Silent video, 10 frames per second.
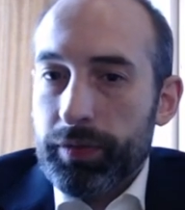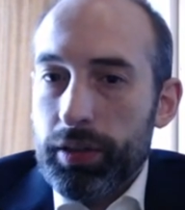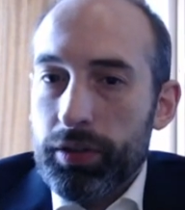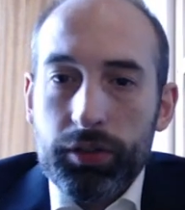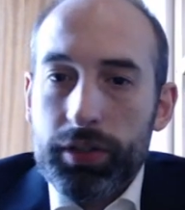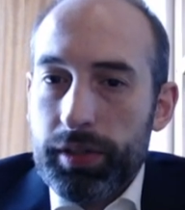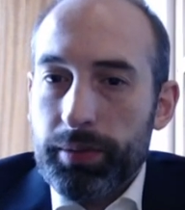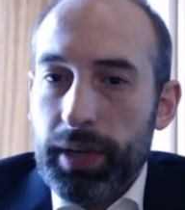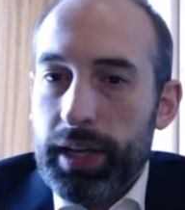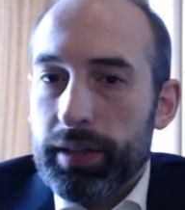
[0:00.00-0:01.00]
nor does it
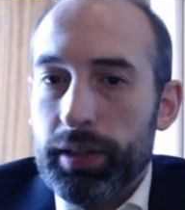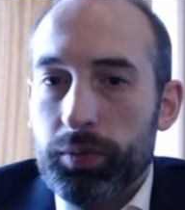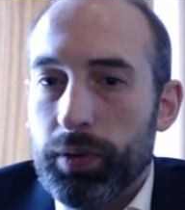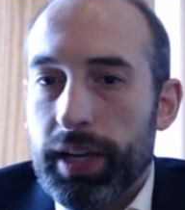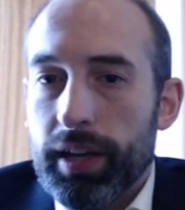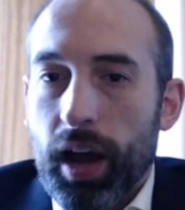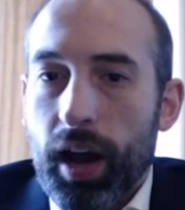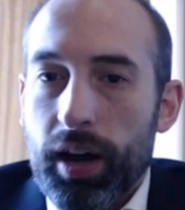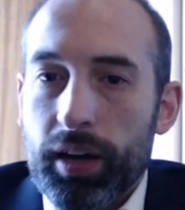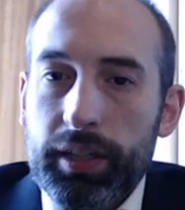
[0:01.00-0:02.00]
mean that we
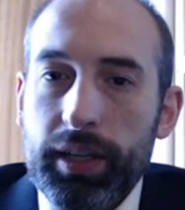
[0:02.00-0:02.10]
are